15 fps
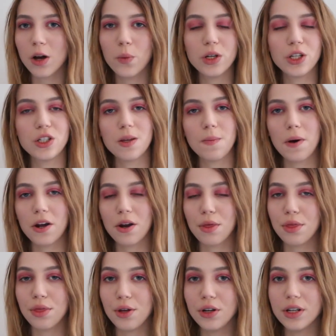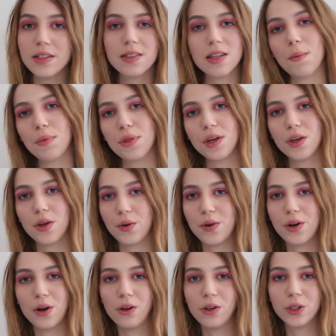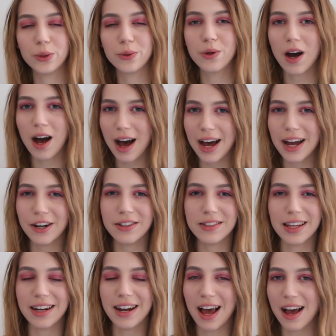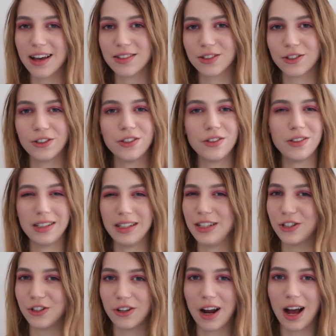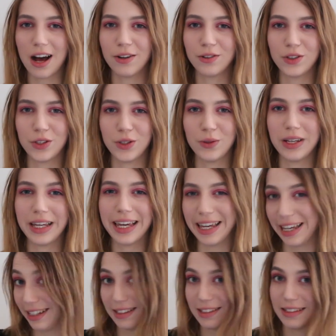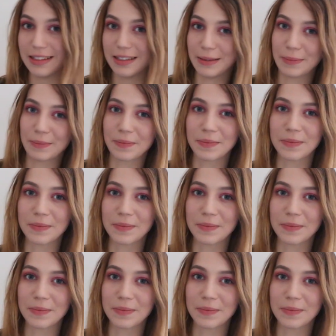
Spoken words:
which is about a 30-something-year-old who hires an escort to teach her how to kiss.